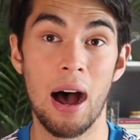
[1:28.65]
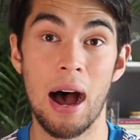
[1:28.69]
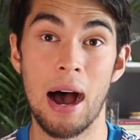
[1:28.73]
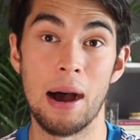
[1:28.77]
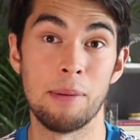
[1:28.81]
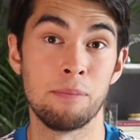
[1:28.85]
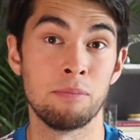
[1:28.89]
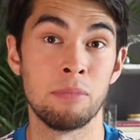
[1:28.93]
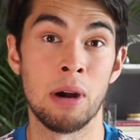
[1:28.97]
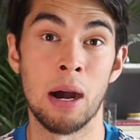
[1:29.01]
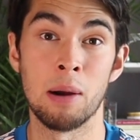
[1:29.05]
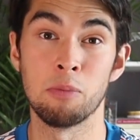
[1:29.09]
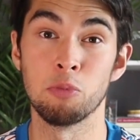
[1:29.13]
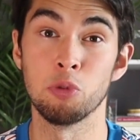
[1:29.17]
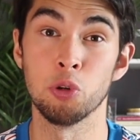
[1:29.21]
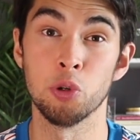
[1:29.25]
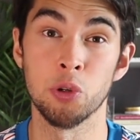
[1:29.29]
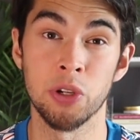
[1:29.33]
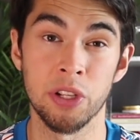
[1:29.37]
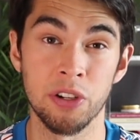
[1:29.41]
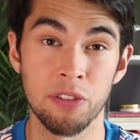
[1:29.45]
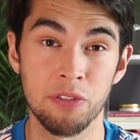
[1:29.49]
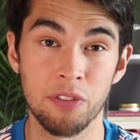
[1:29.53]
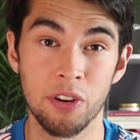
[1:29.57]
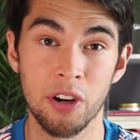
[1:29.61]
I'm
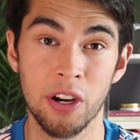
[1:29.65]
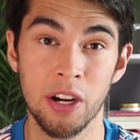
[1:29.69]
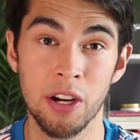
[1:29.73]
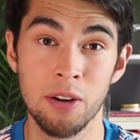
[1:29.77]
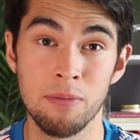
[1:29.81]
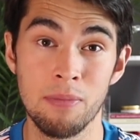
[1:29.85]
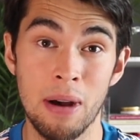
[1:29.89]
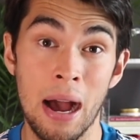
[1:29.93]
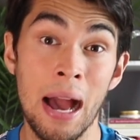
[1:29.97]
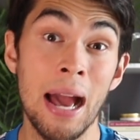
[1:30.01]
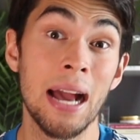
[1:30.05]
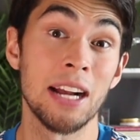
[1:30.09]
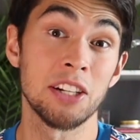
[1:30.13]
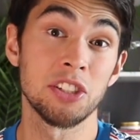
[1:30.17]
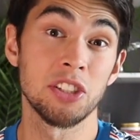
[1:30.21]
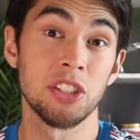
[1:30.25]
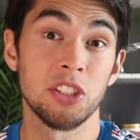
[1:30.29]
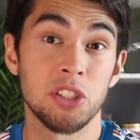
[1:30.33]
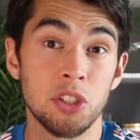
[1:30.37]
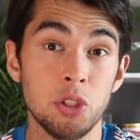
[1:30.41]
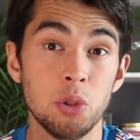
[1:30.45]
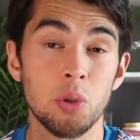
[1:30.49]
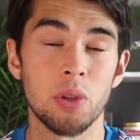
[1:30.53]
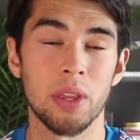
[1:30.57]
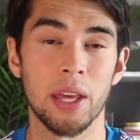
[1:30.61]
rooting for him. I
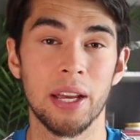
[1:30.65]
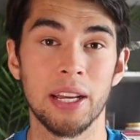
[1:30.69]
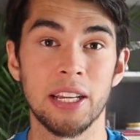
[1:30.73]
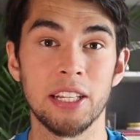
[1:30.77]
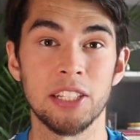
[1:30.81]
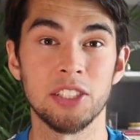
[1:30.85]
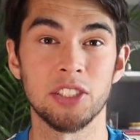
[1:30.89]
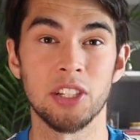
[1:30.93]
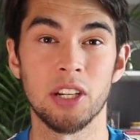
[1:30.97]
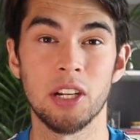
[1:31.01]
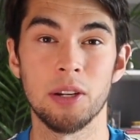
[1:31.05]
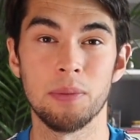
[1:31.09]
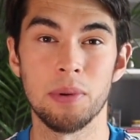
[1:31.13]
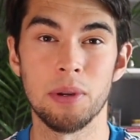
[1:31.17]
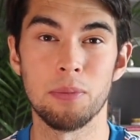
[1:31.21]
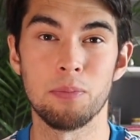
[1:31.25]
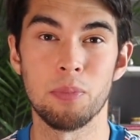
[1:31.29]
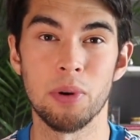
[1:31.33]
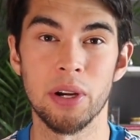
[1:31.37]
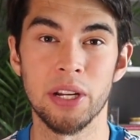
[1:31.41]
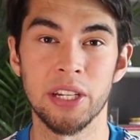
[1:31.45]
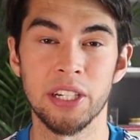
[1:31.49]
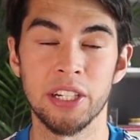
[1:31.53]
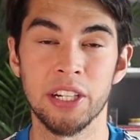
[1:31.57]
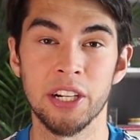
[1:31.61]
actually do think he's going to be
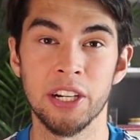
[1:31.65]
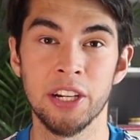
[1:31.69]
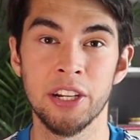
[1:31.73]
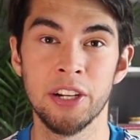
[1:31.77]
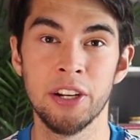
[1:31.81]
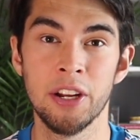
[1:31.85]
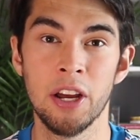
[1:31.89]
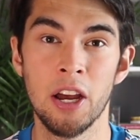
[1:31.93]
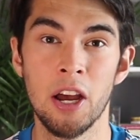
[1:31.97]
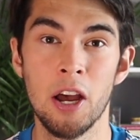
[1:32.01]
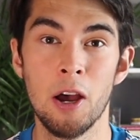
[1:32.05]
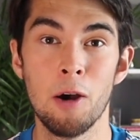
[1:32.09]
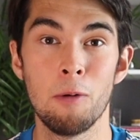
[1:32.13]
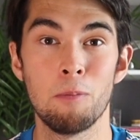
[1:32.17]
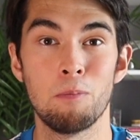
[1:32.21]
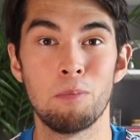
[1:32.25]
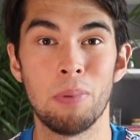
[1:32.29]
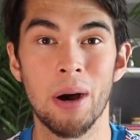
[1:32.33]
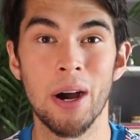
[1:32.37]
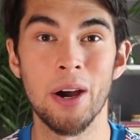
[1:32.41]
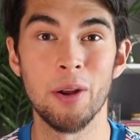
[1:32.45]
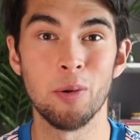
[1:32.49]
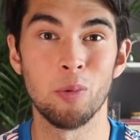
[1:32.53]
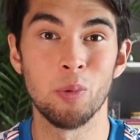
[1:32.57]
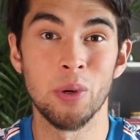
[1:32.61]
pretty good,
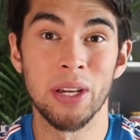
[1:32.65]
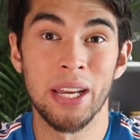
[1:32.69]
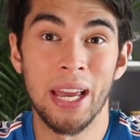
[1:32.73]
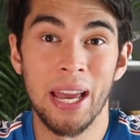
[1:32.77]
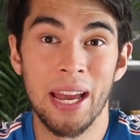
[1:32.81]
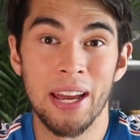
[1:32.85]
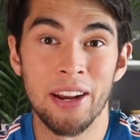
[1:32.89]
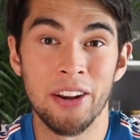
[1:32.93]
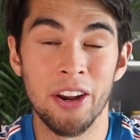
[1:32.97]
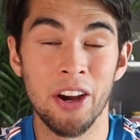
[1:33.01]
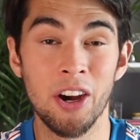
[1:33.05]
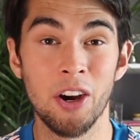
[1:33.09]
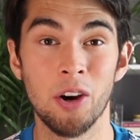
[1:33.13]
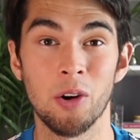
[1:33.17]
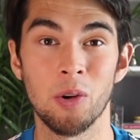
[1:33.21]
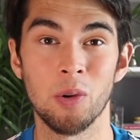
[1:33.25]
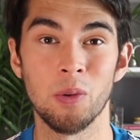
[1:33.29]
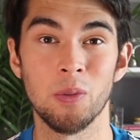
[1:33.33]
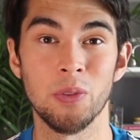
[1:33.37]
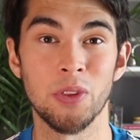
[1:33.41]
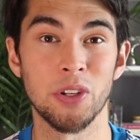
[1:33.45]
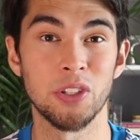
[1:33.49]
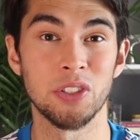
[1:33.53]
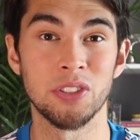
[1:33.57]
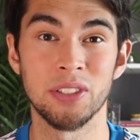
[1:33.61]
but we can't
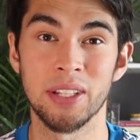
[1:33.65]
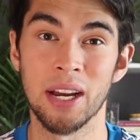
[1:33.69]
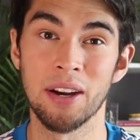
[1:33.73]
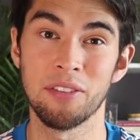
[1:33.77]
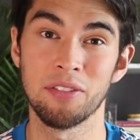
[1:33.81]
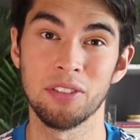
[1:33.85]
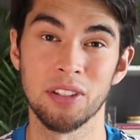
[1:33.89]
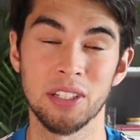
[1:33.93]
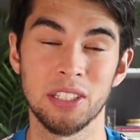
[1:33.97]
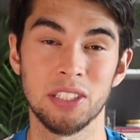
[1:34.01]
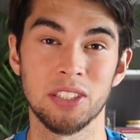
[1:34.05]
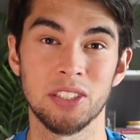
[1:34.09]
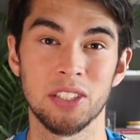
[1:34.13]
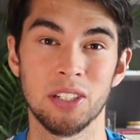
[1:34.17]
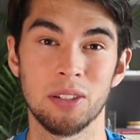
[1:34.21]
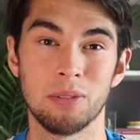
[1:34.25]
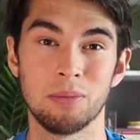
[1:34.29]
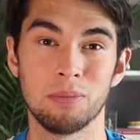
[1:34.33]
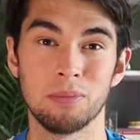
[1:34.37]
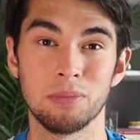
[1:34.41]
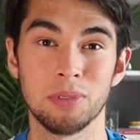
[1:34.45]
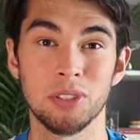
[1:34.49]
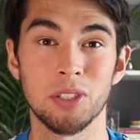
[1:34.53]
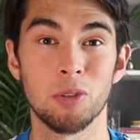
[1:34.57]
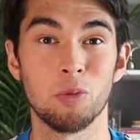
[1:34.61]
know. There's definitely
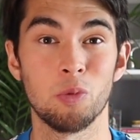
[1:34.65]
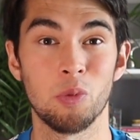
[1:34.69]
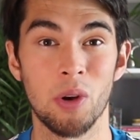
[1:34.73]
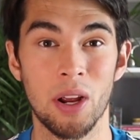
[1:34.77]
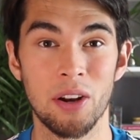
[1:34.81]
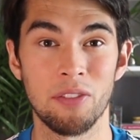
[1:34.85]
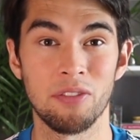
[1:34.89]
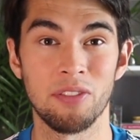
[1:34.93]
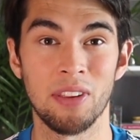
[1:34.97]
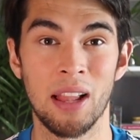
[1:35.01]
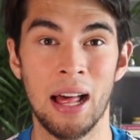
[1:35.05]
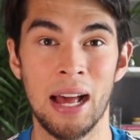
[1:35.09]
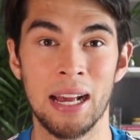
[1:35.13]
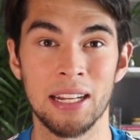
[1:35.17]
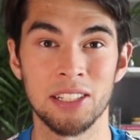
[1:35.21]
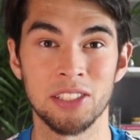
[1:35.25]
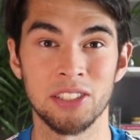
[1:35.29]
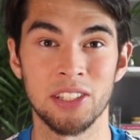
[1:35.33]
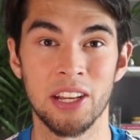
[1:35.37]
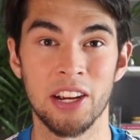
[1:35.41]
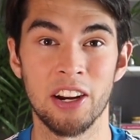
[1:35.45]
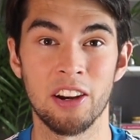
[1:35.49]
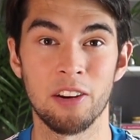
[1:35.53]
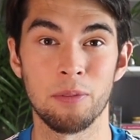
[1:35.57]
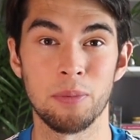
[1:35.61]
some red
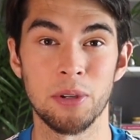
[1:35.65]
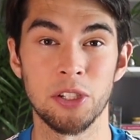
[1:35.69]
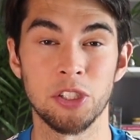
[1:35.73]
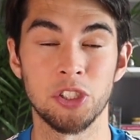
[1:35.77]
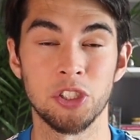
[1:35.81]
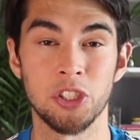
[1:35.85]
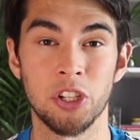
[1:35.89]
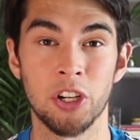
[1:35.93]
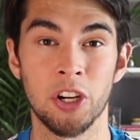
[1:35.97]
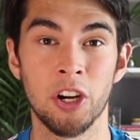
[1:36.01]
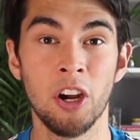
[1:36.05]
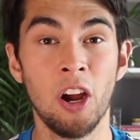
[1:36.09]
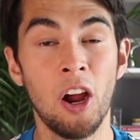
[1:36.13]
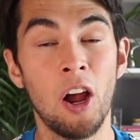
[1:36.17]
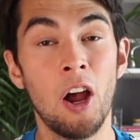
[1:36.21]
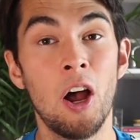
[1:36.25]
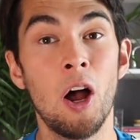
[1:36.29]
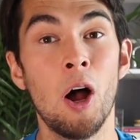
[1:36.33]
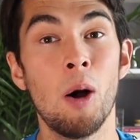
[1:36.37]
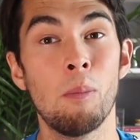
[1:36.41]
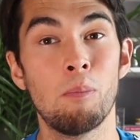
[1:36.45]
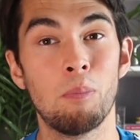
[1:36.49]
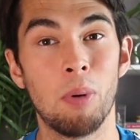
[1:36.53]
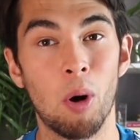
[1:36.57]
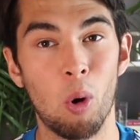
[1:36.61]
flags there to be sure,
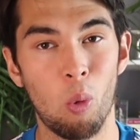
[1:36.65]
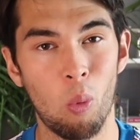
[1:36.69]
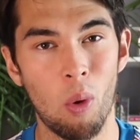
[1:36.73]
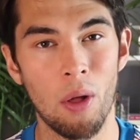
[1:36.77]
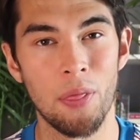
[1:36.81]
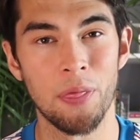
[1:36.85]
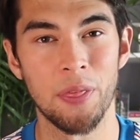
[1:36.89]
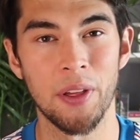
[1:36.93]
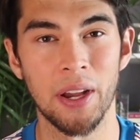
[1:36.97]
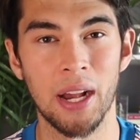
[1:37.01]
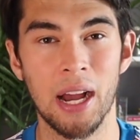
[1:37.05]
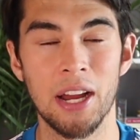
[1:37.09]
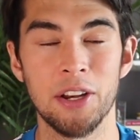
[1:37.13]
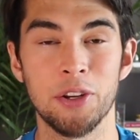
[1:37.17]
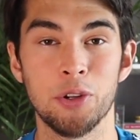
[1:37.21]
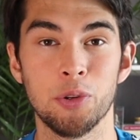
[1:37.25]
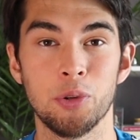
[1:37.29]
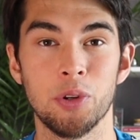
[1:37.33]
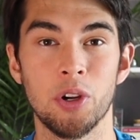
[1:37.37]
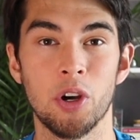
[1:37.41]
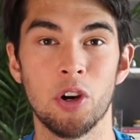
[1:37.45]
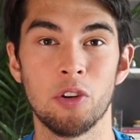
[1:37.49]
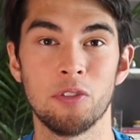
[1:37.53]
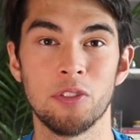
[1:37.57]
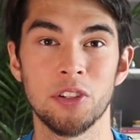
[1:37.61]
but one thing I
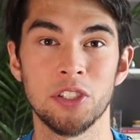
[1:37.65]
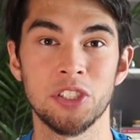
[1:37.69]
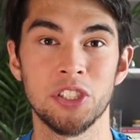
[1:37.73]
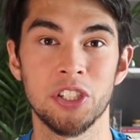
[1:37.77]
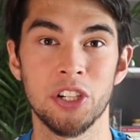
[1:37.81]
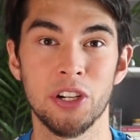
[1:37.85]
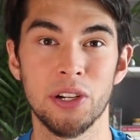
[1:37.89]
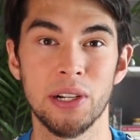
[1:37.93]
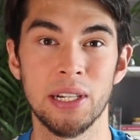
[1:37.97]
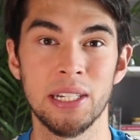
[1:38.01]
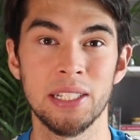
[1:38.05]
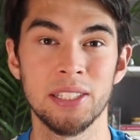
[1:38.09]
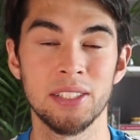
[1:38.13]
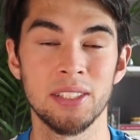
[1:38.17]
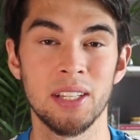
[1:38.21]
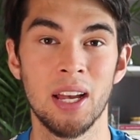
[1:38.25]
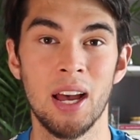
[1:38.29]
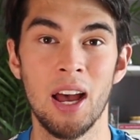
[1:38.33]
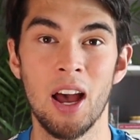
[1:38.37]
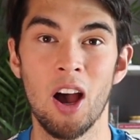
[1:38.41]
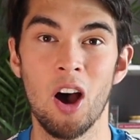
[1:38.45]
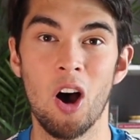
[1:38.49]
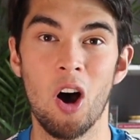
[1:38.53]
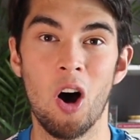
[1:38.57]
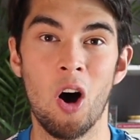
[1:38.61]
do know for sure is
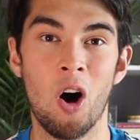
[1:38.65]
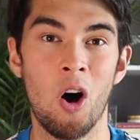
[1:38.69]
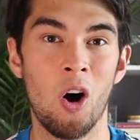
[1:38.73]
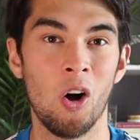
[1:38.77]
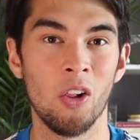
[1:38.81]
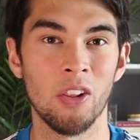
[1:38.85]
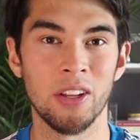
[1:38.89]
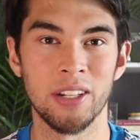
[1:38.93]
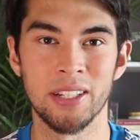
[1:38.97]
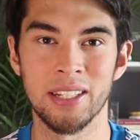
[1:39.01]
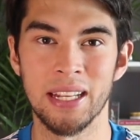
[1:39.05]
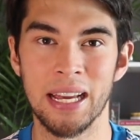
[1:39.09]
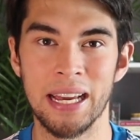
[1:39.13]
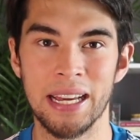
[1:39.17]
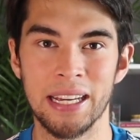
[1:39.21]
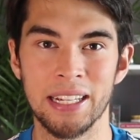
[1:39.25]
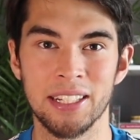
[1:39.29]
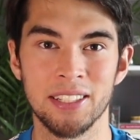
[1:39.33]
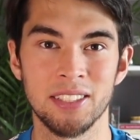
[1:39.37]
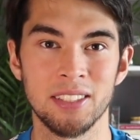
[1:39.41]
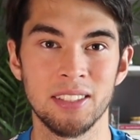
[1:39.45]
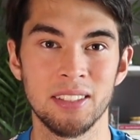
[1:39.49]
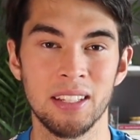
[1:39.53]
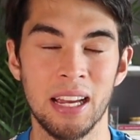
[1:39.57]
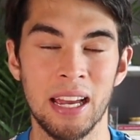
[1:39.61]
all it
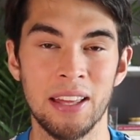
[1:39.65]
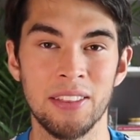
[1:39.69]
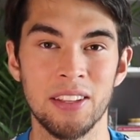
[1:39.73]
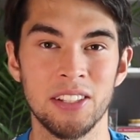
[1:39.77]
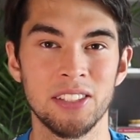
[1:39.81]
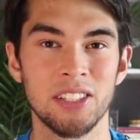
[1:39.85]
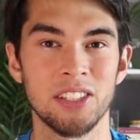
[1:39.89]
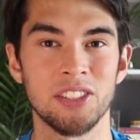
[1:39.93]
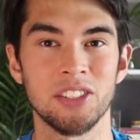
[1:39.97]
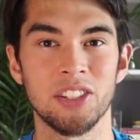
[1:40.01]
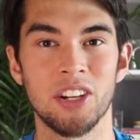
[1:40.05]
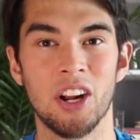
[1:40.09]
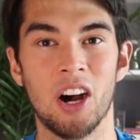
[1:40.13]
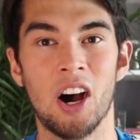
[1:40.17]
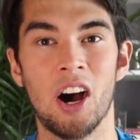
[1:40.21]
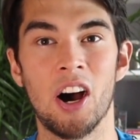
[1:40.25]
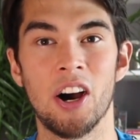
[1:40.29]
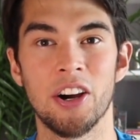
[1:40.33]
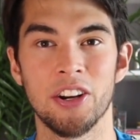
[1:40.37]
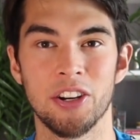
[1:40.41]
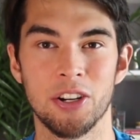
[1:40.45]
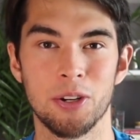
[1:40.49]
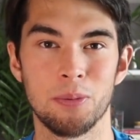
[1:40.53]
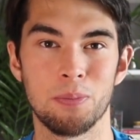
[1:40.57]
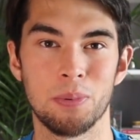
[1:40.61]
takes, and this isn't
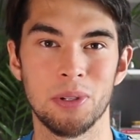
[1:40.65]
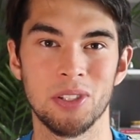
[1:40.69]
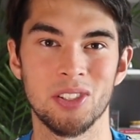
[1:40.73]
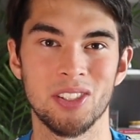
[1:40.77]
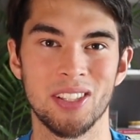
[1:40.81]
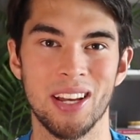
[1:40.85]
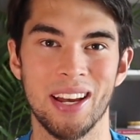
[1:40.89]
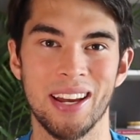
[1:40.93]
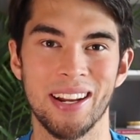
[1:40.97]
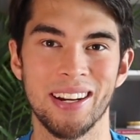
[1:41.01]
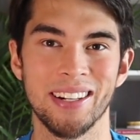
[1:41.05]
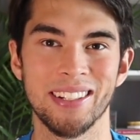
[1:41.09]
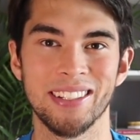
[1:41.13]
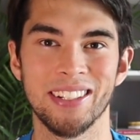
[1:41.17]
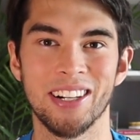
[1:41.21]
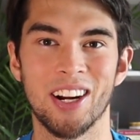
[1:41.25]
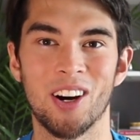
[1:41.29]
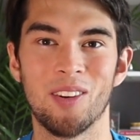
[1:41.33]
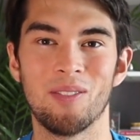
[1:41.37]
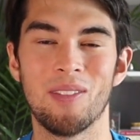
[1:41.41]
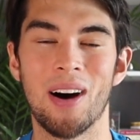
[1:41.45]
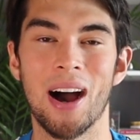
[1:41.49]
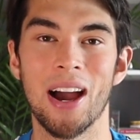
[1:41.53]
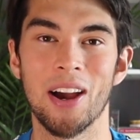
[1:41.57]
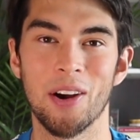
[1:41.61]
100%, you
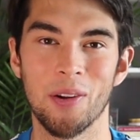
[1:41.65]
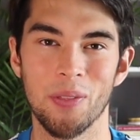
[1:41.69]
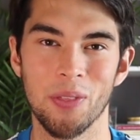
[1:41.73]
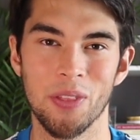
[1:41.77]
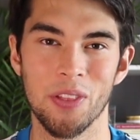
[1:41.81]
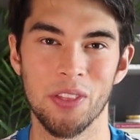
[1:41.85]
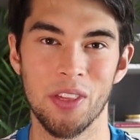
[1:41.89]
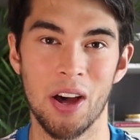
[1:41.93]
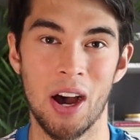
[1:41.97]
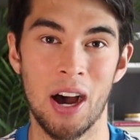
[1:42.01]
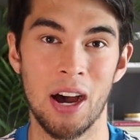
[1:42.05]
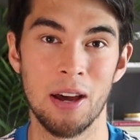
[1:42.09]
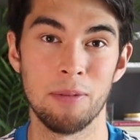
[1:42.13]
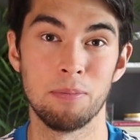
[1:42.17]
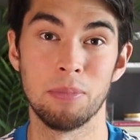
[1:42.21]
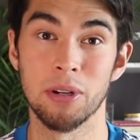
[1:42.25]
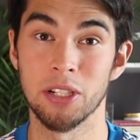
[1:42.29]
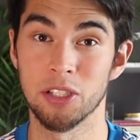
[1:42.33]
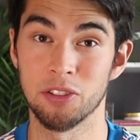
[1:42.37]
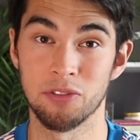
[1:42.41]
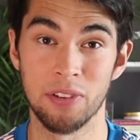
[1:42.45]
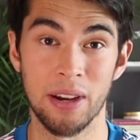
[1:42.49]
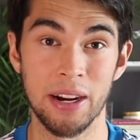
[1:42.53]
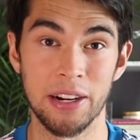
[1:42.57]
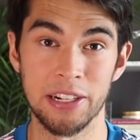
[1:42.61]
know, my own thought,
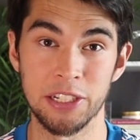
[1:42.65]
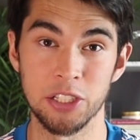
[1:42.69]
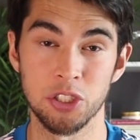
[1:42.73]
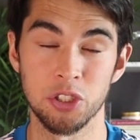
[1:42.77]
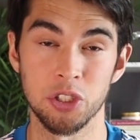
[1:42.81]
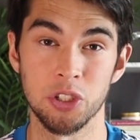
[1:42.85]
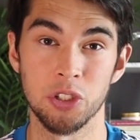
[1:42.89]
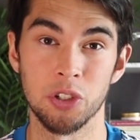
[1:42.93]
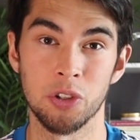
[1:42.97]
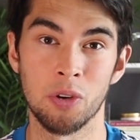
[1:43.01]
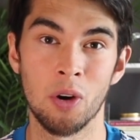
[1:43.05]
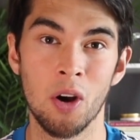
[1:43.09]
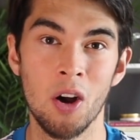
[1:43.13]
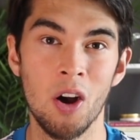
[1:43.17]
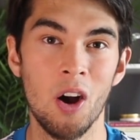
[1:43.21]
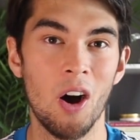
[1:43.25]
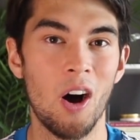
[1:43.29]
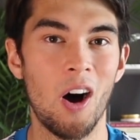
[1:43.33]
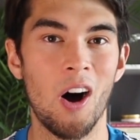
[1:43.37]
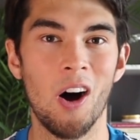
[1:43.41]
but it's very true.